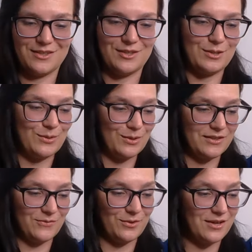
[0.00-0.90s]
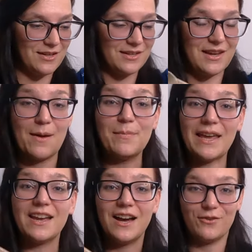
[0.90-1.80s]
Good Lord, Veronica. I'm
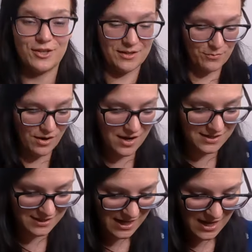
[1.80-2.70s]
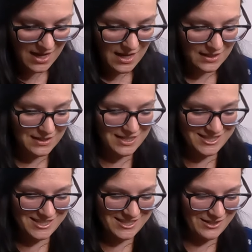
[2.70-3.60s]
like covered in bras.
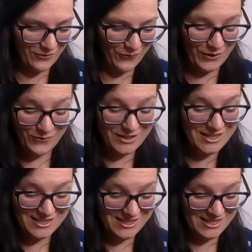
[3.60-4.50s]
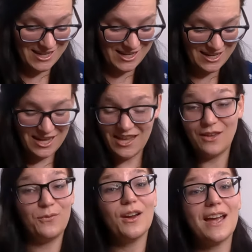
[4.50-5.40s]
This is a fifty C.
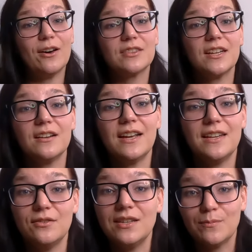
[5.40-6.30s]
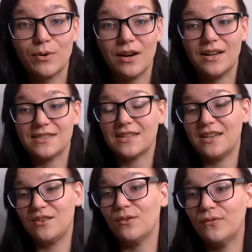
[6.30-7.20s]
If you're out there and you need bras
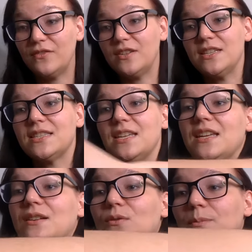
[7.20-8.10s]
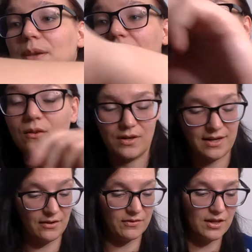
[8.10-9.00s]
and you're a fifty C or B or
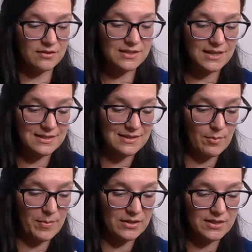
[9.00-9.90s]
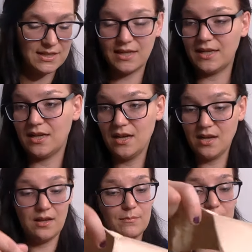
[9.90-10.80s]
any of the other sizes I'm about to tell you,
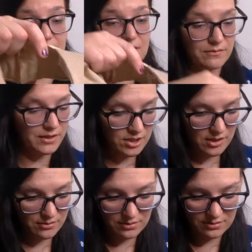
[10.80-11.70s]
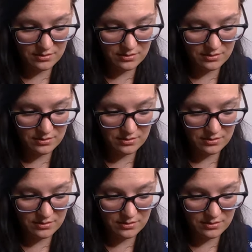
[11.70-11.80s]
please do reach out.